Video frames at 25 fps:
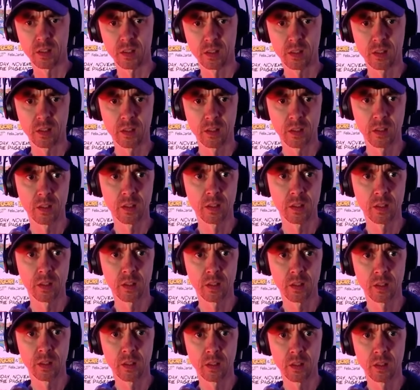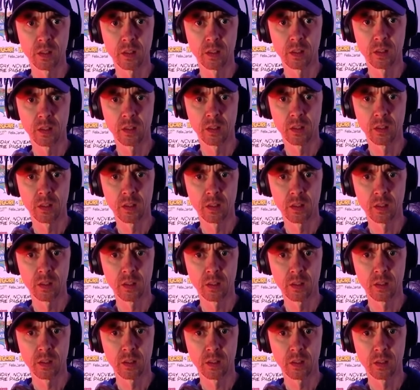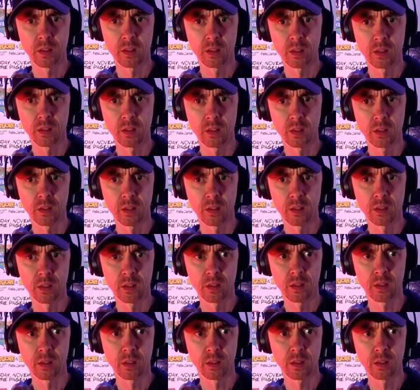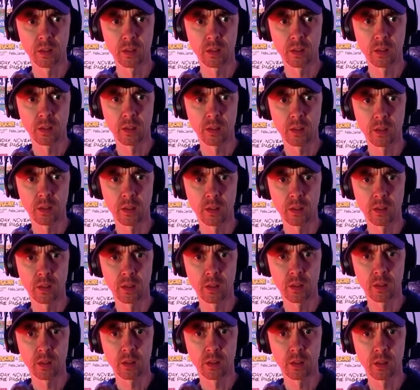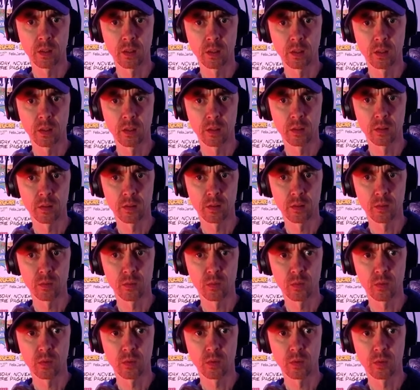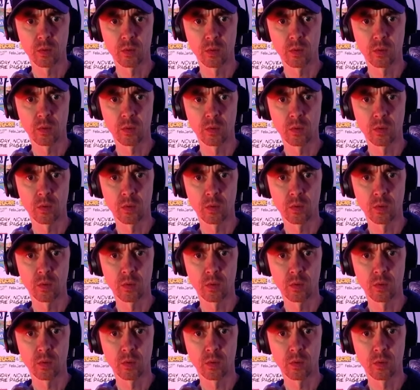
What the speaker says: [no speech]